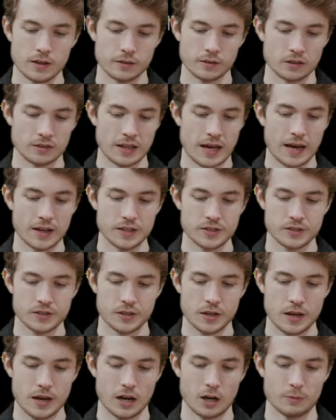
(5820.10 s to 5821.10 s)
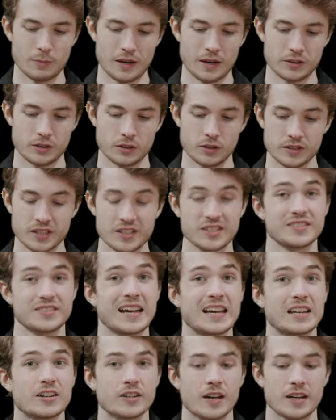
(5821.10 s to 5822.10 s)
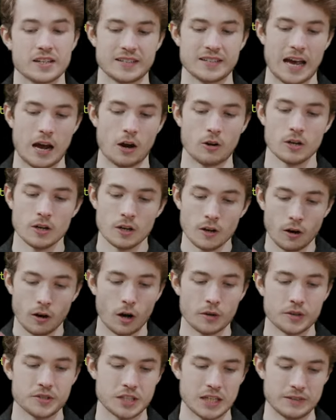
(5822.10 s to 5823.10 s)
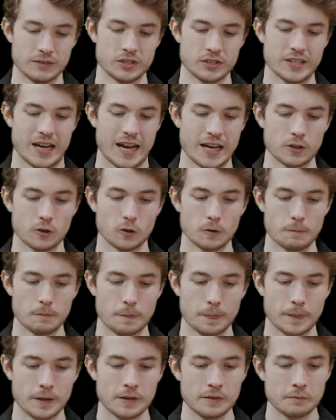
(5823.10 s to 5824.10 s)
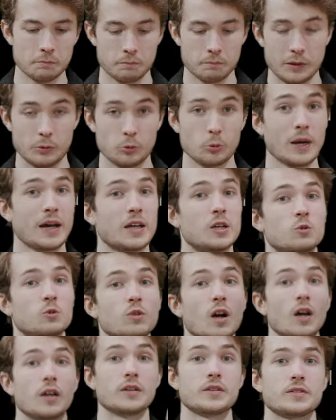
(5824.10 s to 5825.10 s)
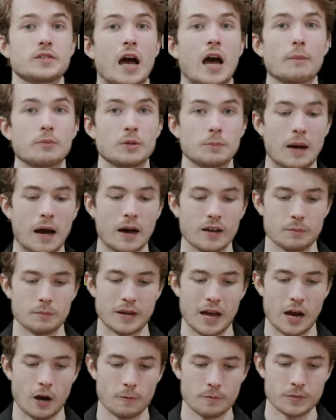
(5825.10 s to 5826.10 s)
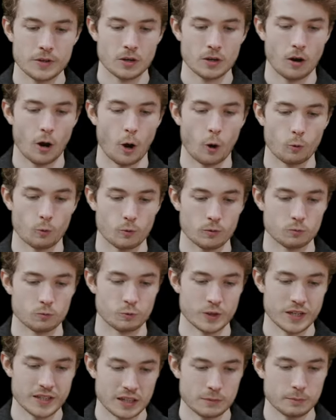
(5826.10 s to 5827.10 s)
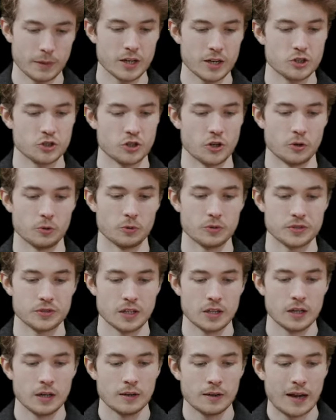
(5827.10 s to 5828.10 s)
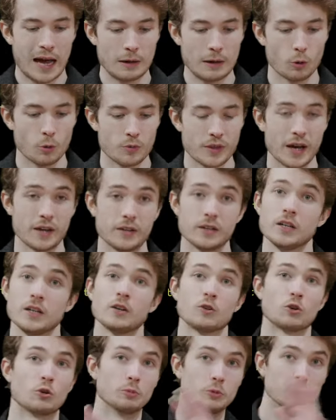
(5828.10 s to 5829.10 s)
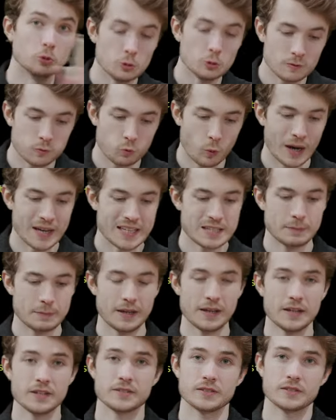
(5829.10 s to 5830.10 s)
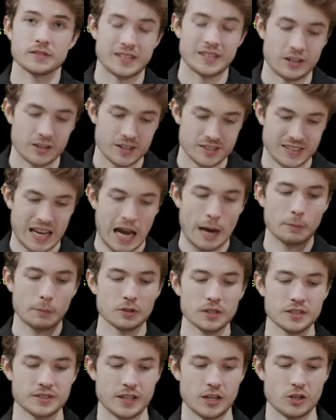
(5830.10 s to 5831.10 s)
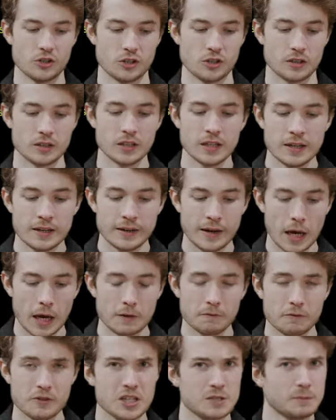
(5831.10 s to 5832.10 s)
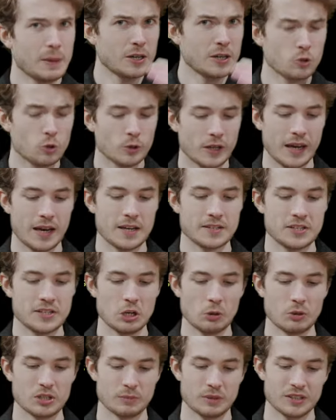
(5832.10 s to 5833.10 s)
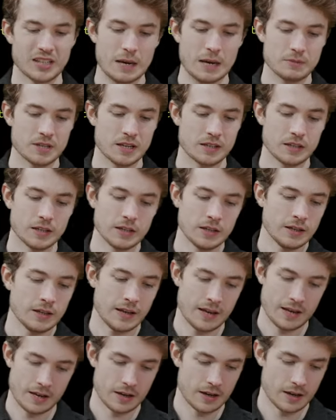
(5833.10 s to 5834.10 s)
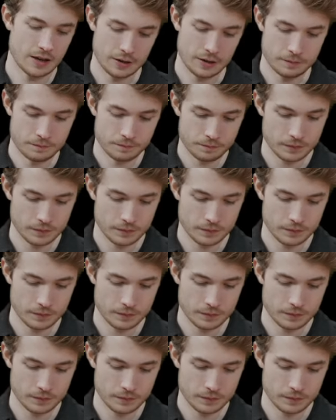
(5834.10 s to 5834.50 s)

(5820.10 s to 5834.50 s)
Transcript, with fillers: the last airbender to standardize now on this given title. Let me go ahead and run top to bottom now. I'll read in my shows. I will then remove white space, standardize and capitalization. And for the special case here where somebody typed in a, uh,